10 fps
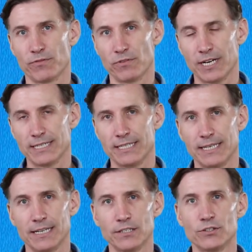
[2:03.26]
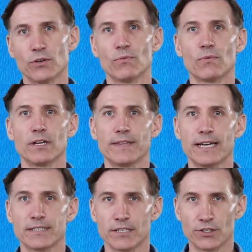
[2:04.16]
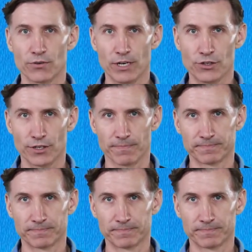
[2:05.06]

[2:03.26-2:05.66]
for IT, and you don't want that situation.